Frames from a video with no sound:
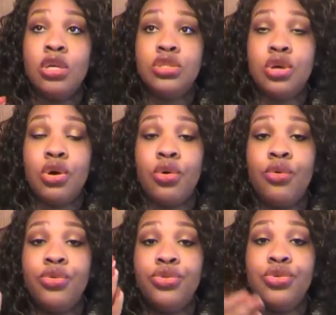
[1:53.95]

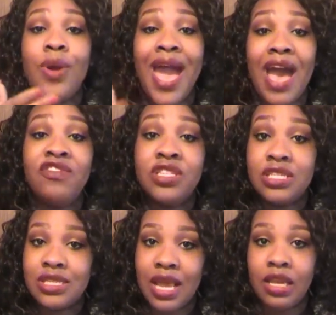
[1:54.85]
So you have
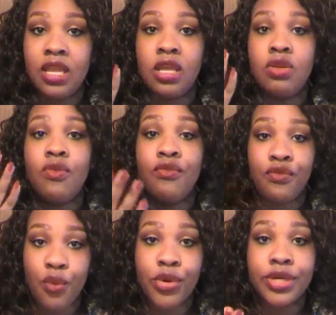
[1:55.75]
to sign in
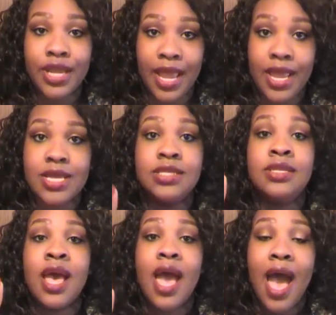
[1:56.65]
4 days
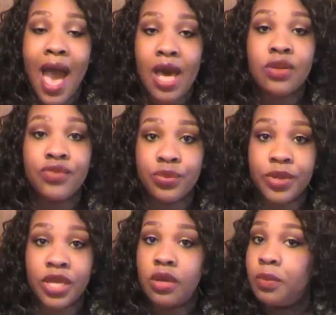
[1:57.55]
out of the
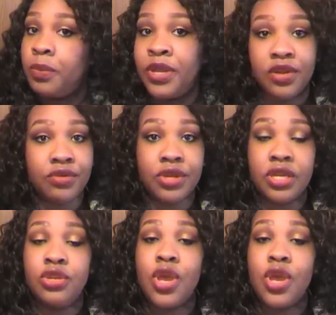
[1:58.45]
week, period.